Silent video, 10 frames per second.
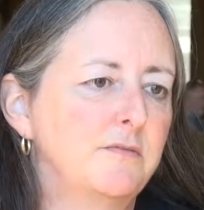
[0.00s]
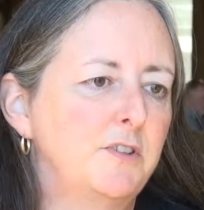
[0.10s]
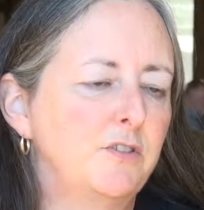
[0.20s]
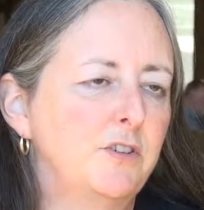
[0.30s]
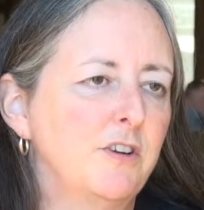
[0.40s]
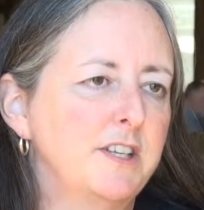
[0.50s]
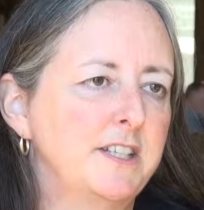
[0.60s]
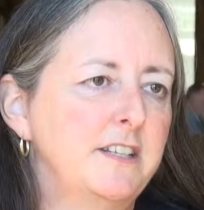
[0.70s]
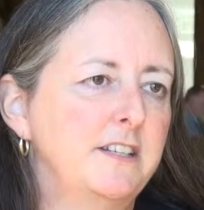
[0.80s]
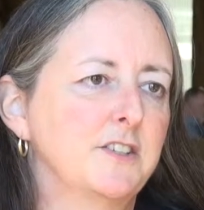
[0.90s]
your
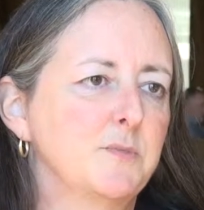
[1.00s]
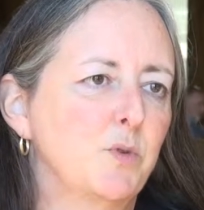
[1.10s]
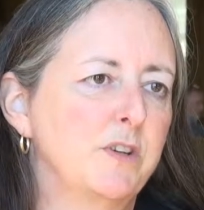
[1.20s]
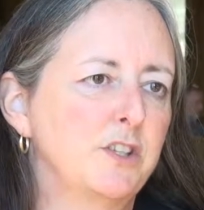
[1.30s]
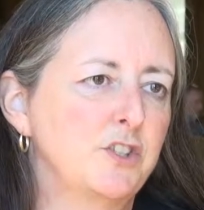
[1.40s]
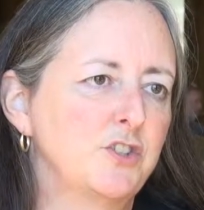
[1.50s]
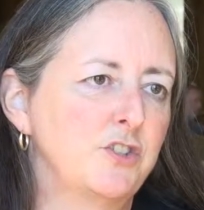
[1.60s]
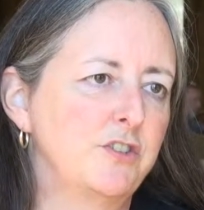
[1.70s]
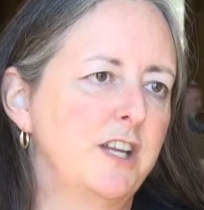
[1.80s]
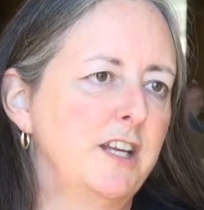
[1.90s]
identity is more than just
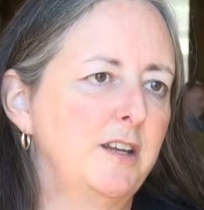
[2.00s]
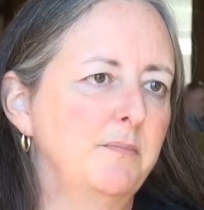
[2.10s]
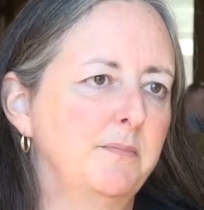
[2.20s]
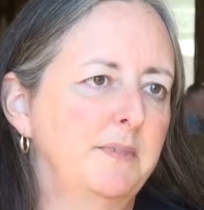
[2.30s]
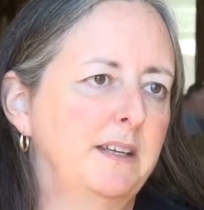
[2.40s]
your name